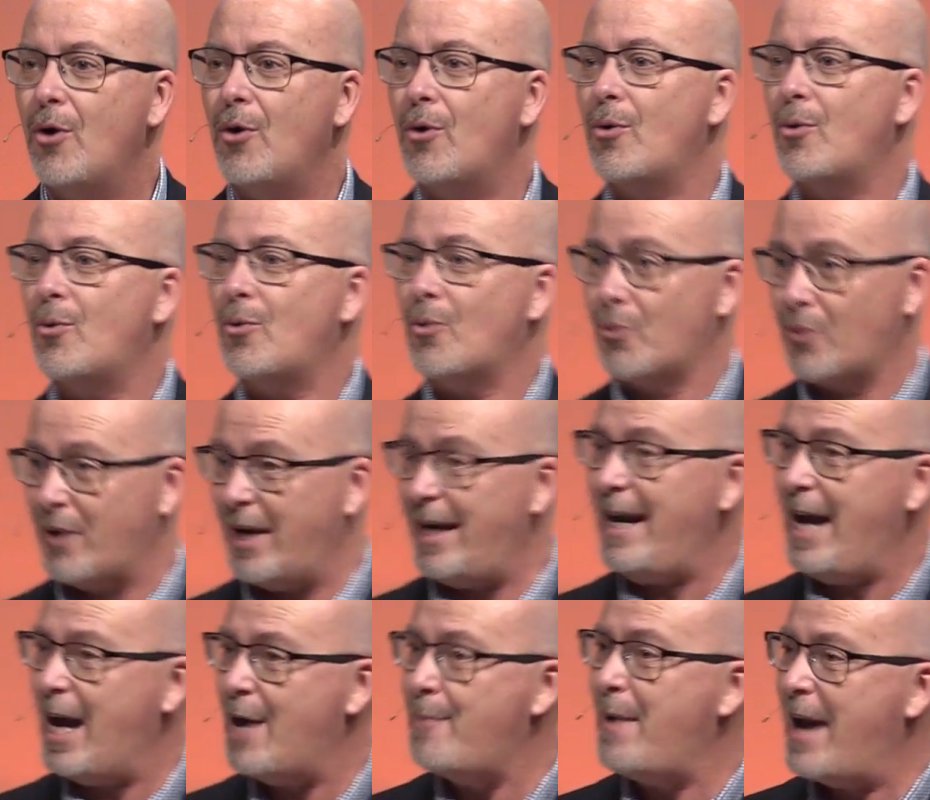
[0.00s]

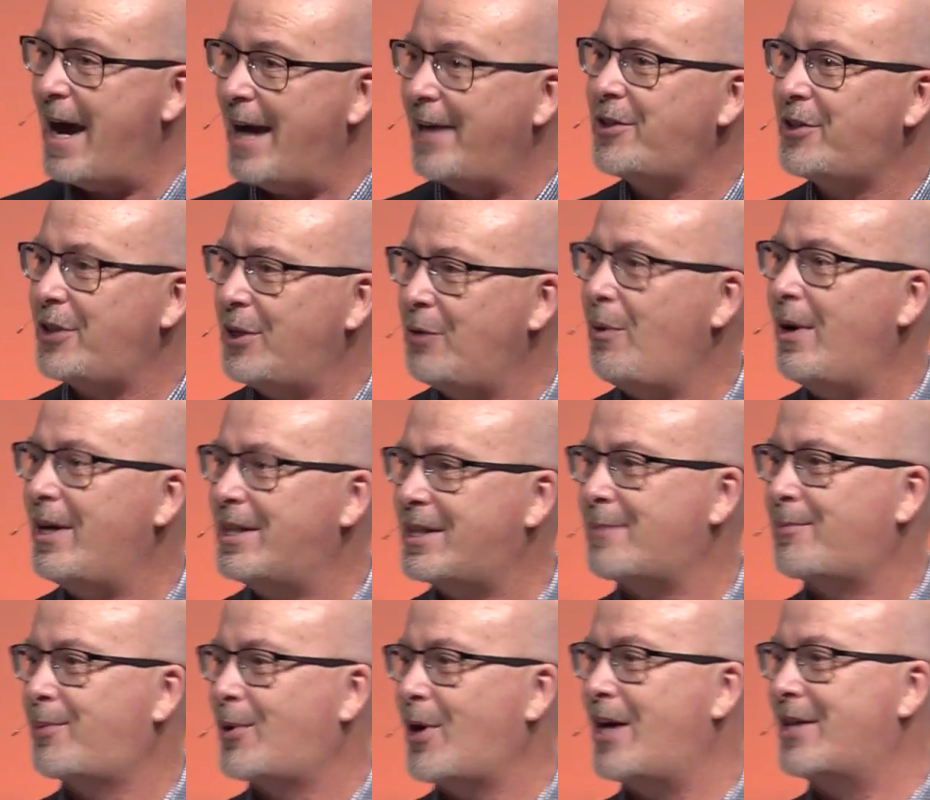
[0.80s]
Rahab actually was
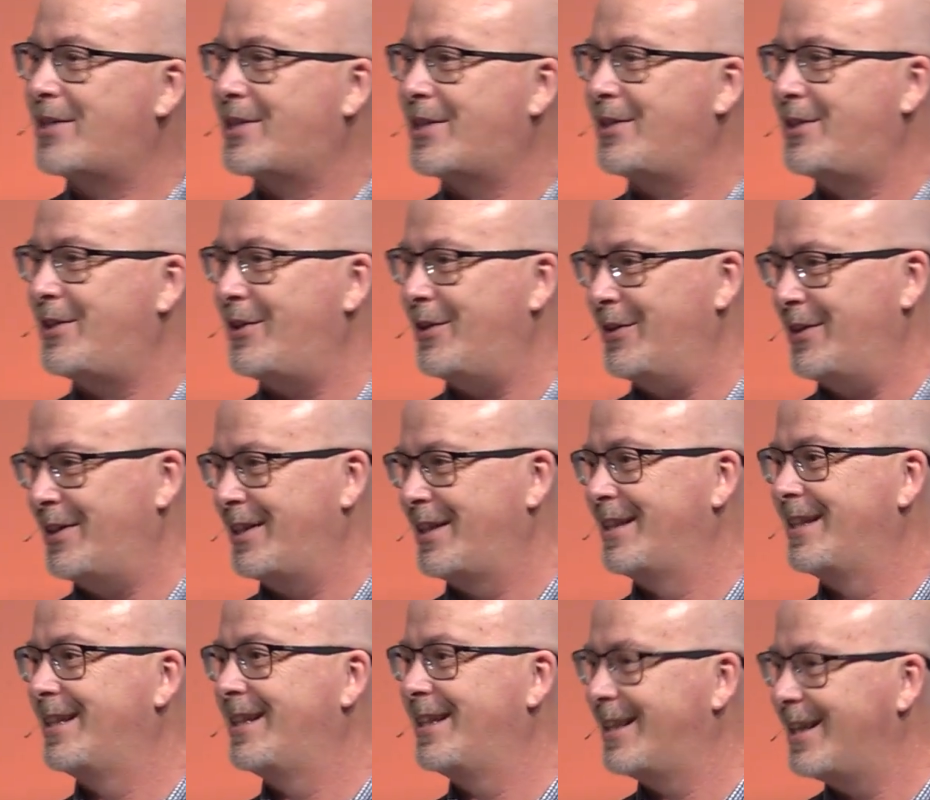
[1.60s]
a prostitute,
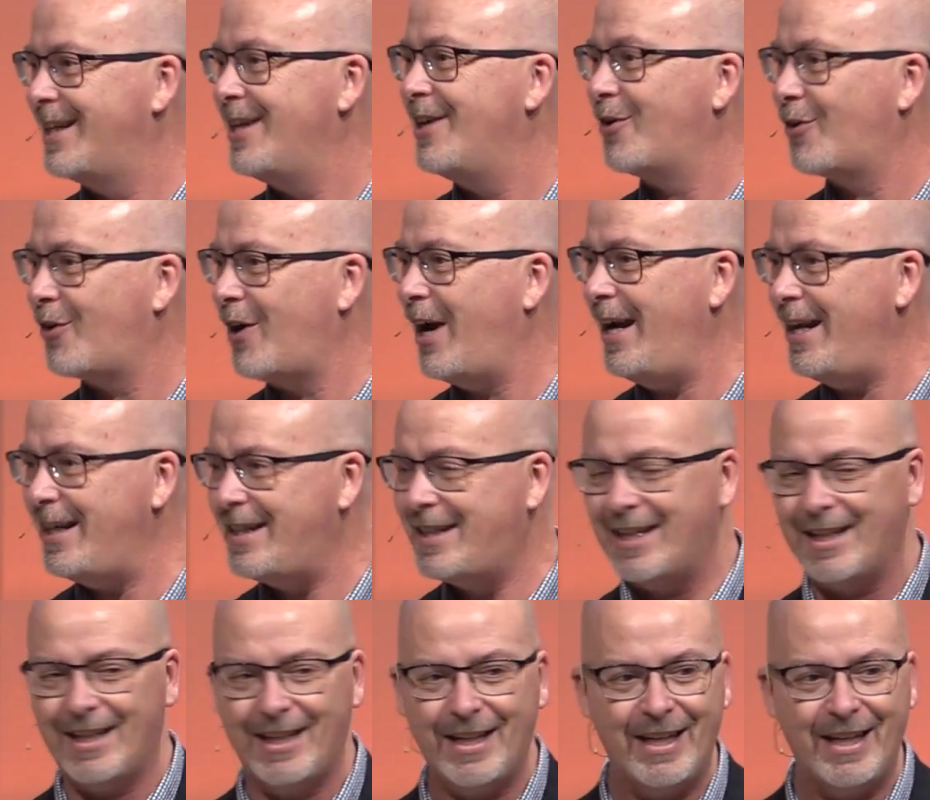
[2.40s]
right?